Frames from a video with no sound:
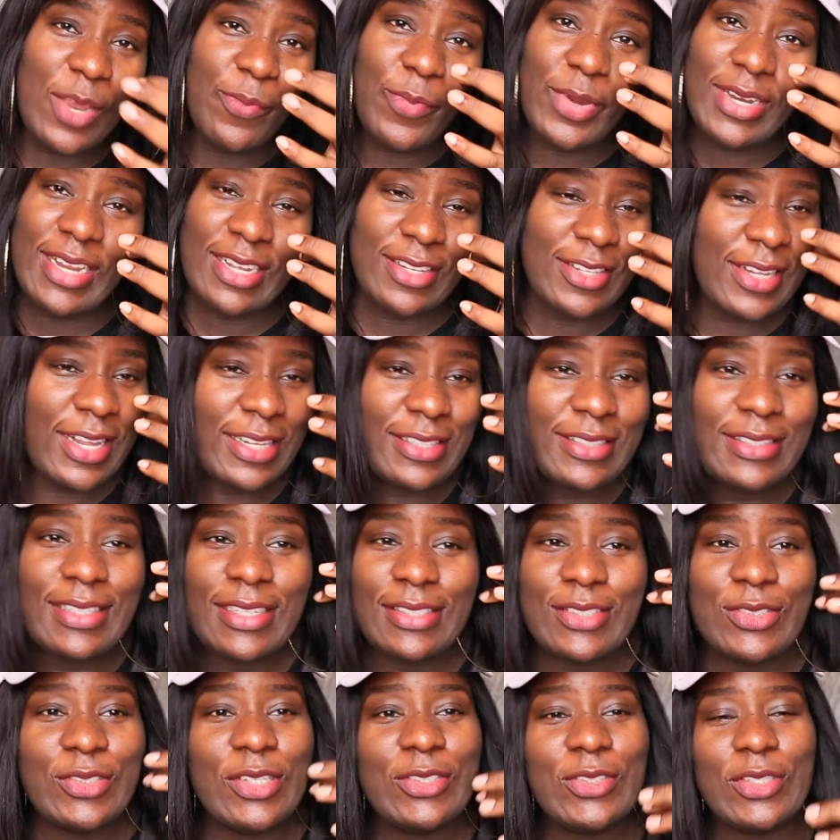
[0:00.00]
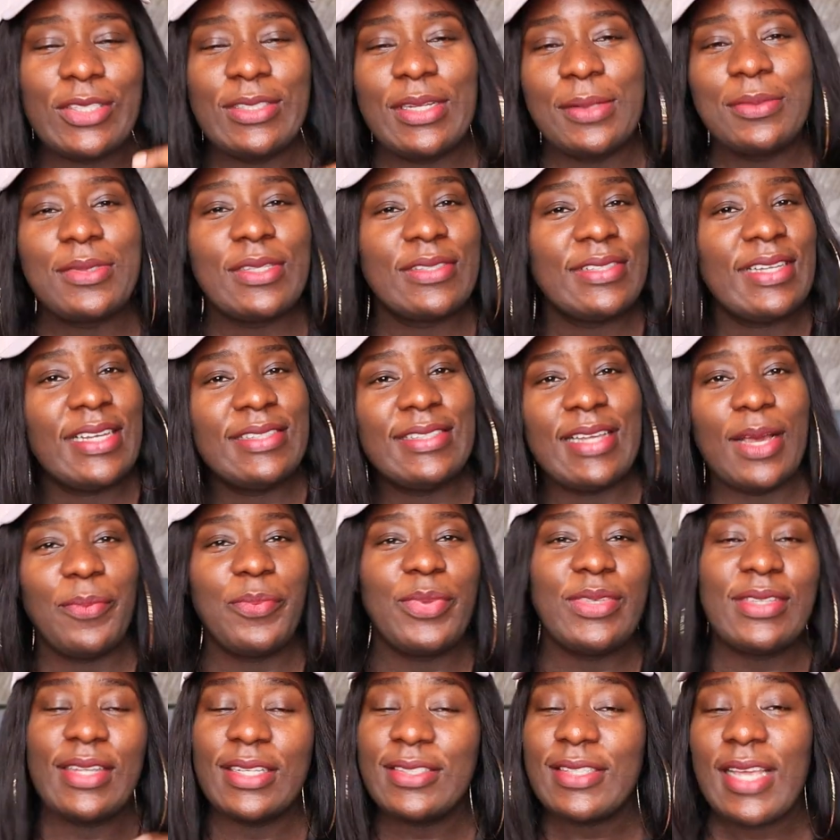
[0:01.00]
Anybody that's not enjoying themselves, that's their
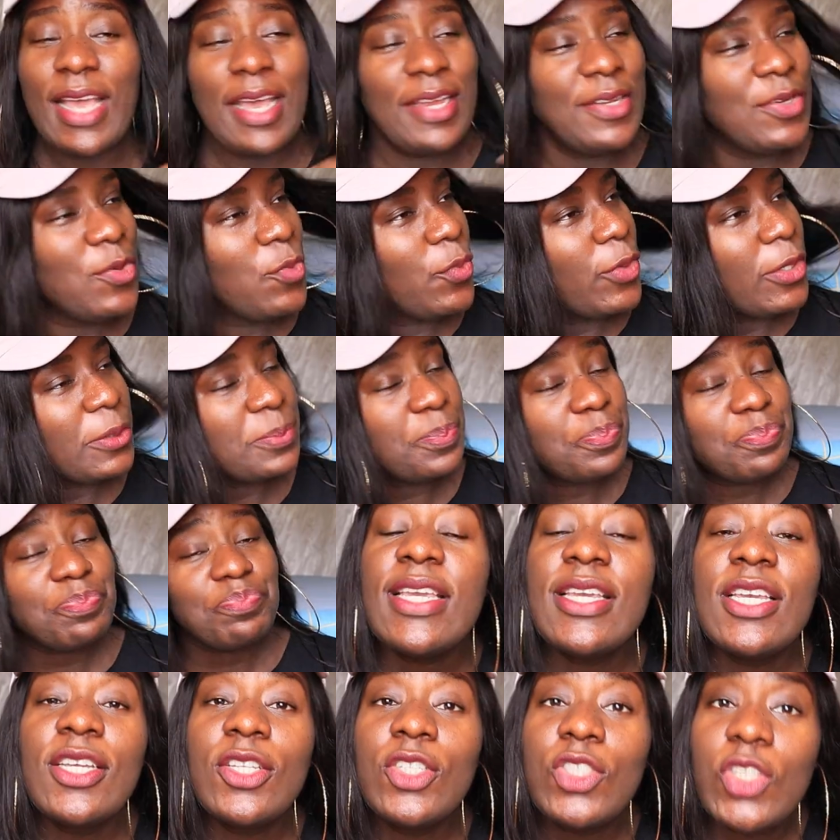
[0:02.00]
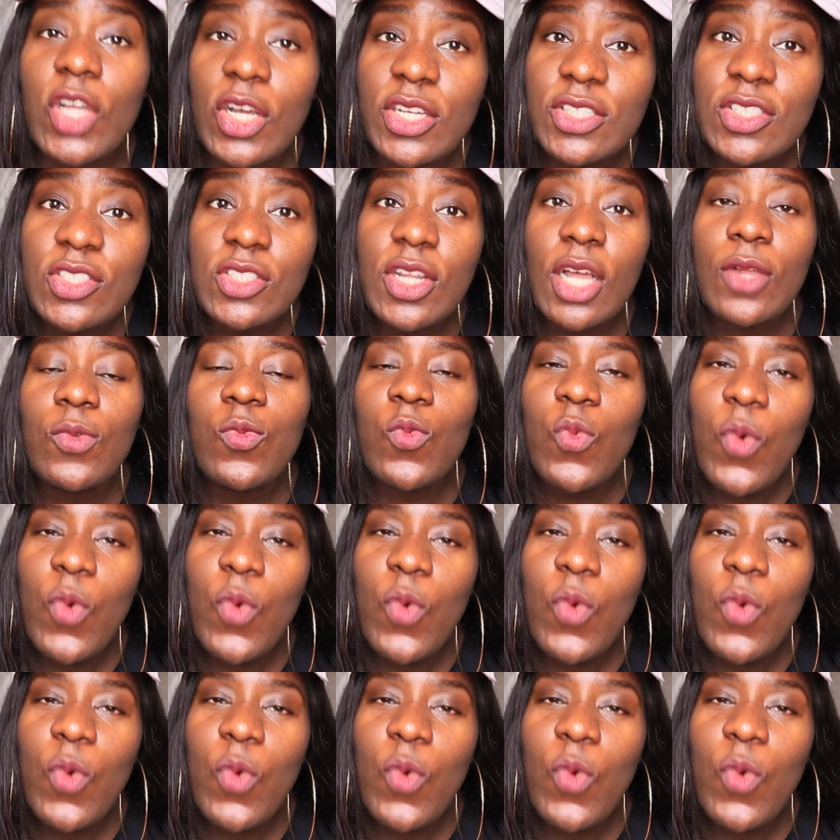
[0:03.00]
business. Anyway, it does not